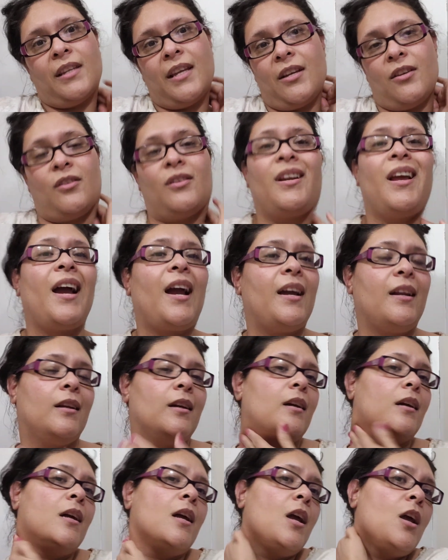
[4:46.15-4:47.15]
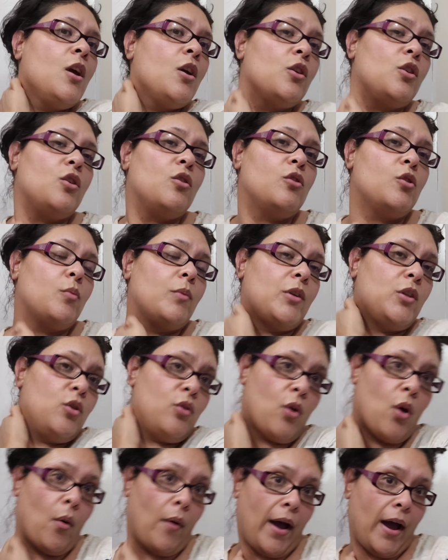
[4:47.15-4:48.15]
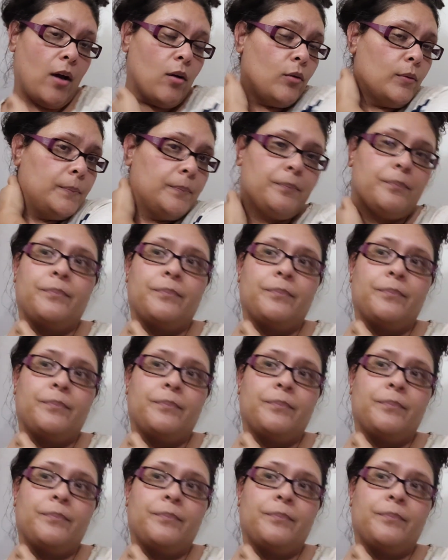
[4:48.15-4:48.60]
that you're not going to use when you go out,